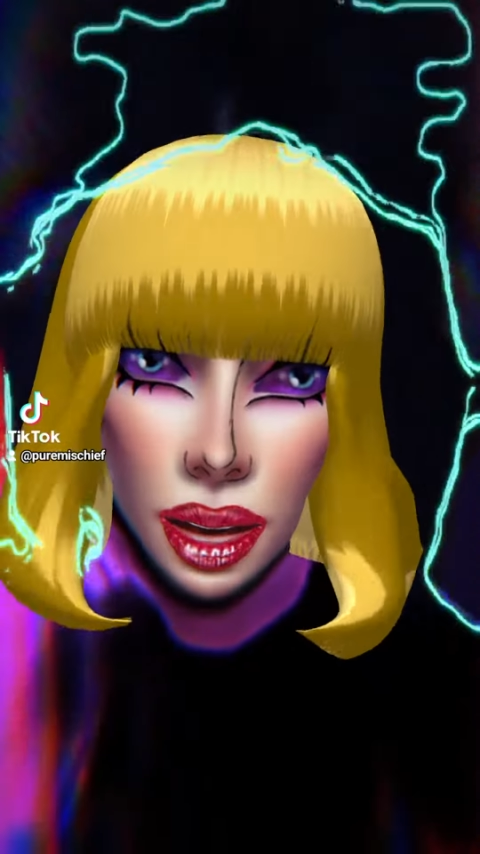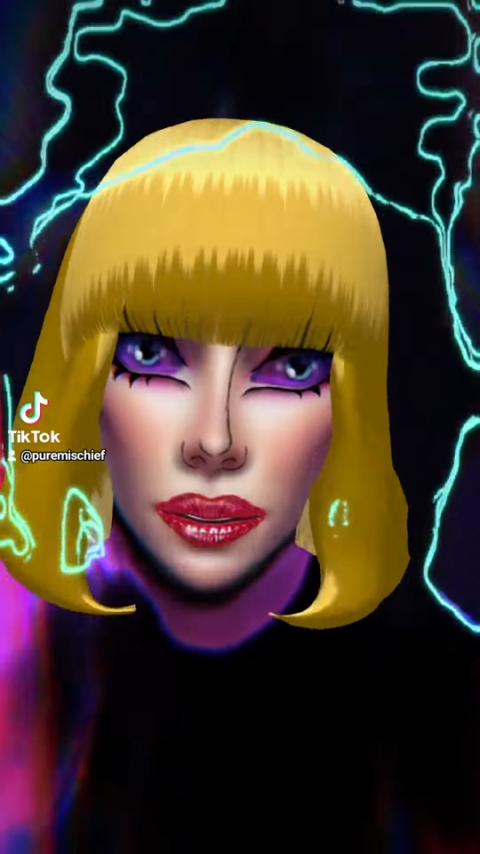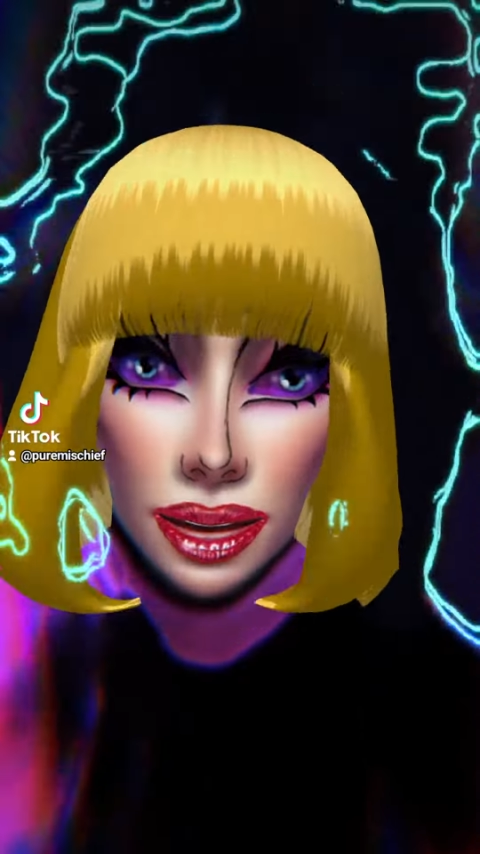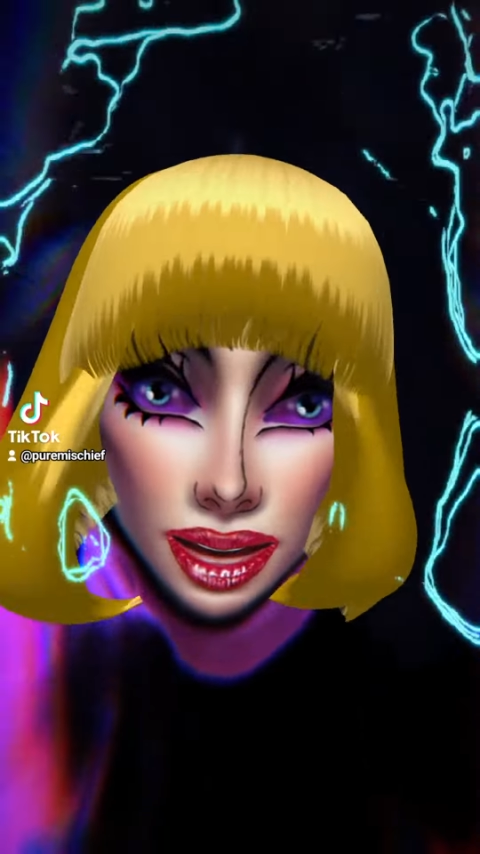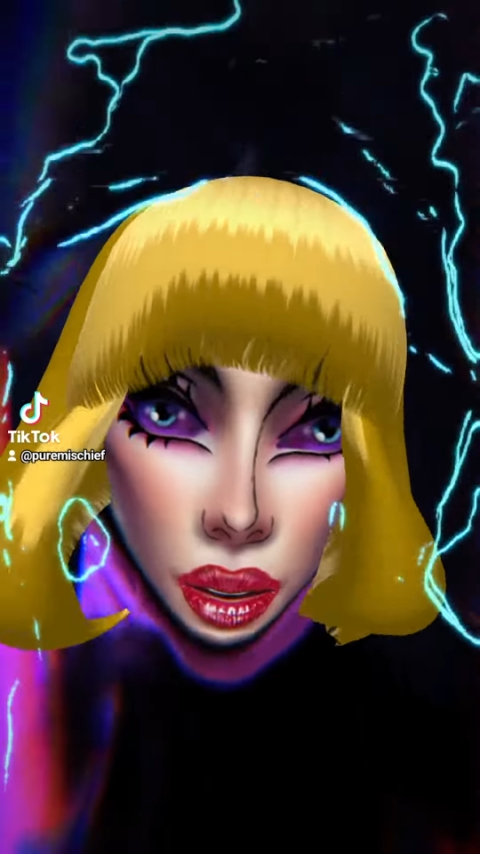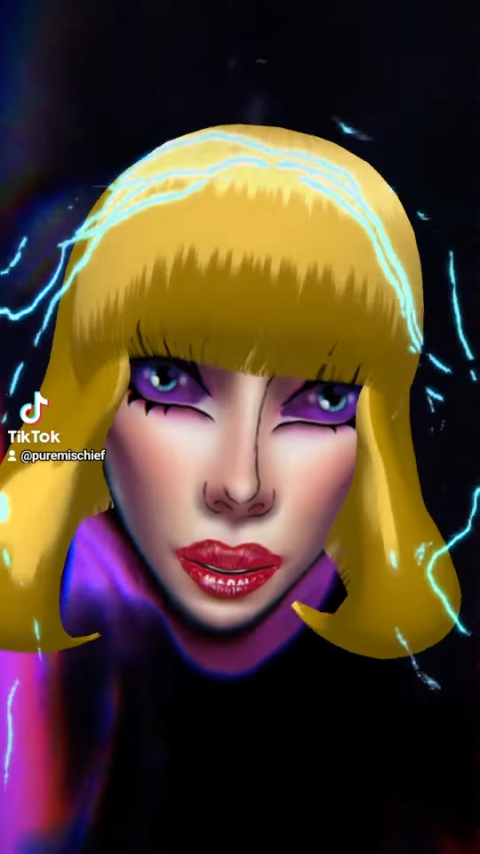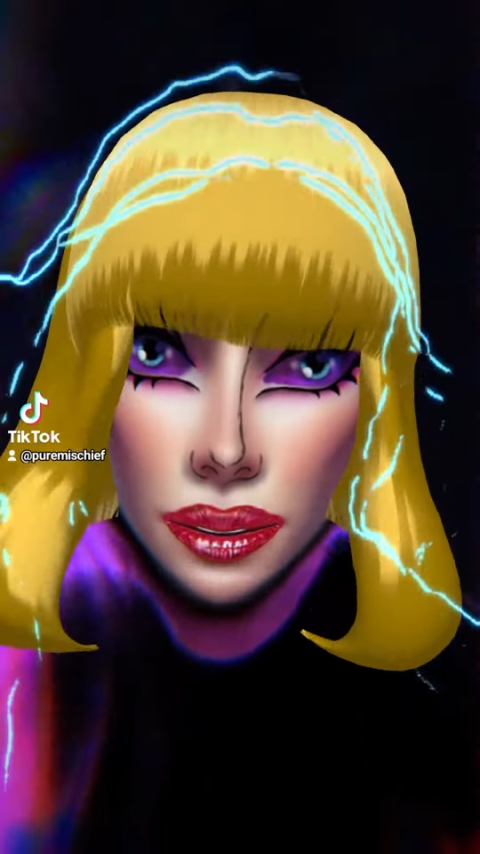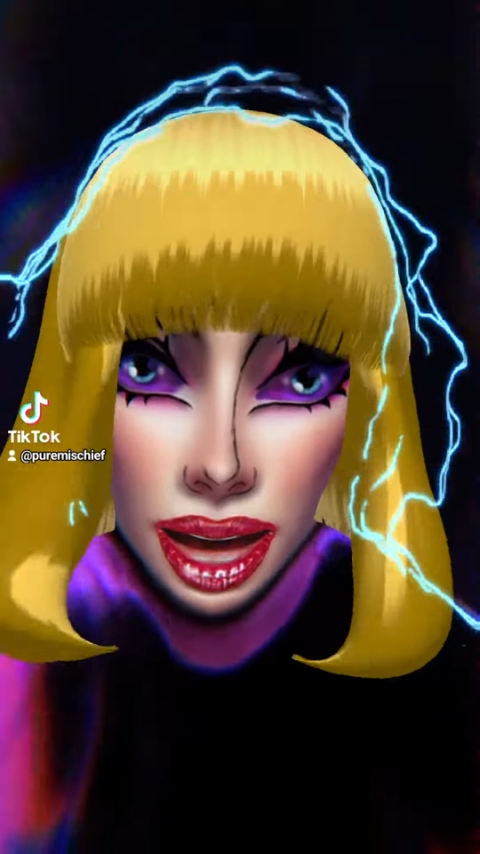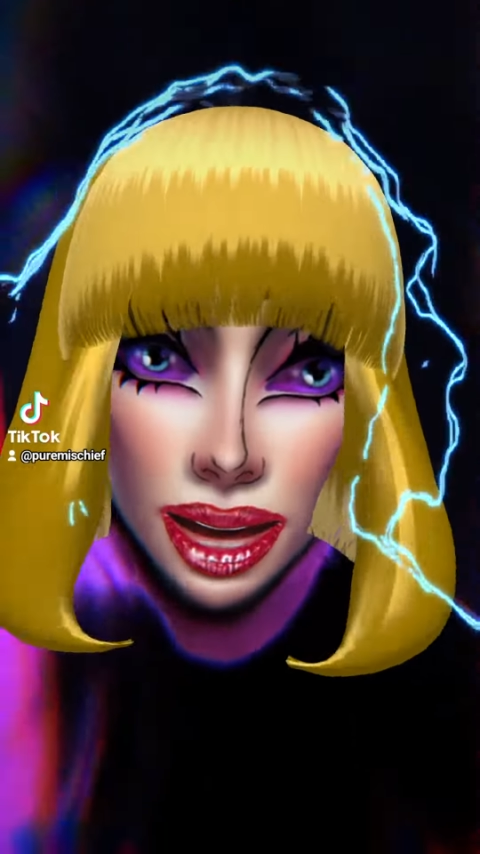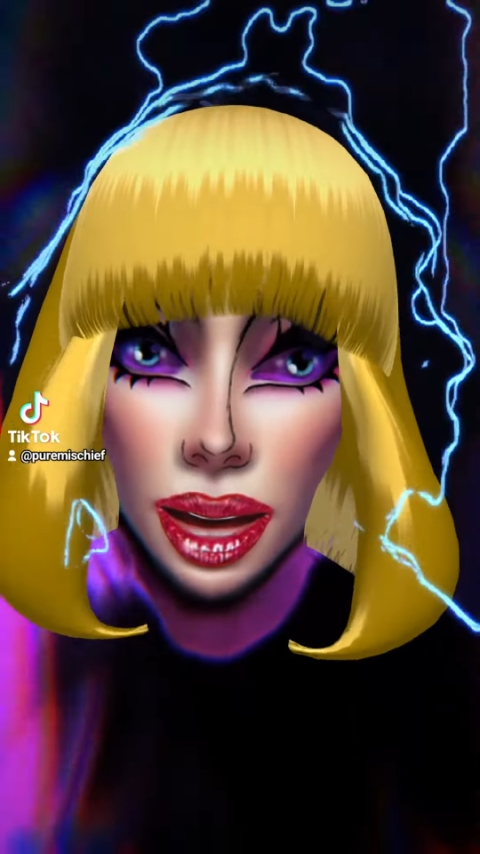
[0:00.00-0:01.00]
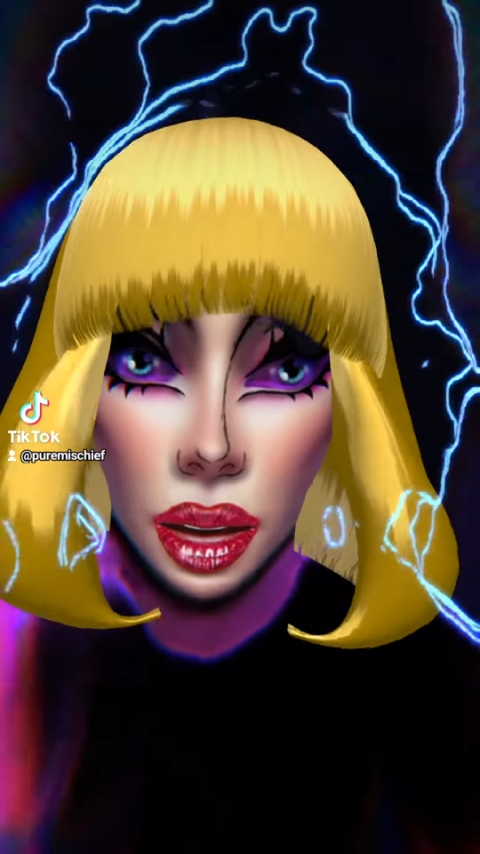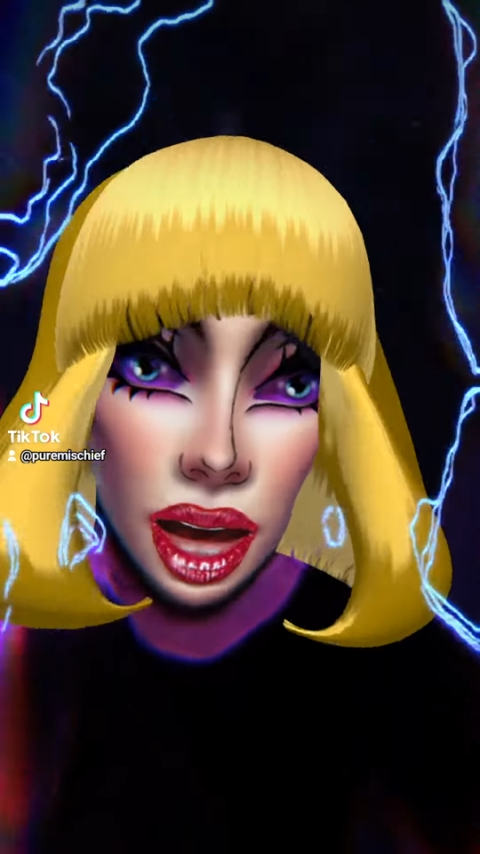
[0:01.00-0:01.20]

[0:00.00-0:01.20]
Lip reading: they'll pay top money, you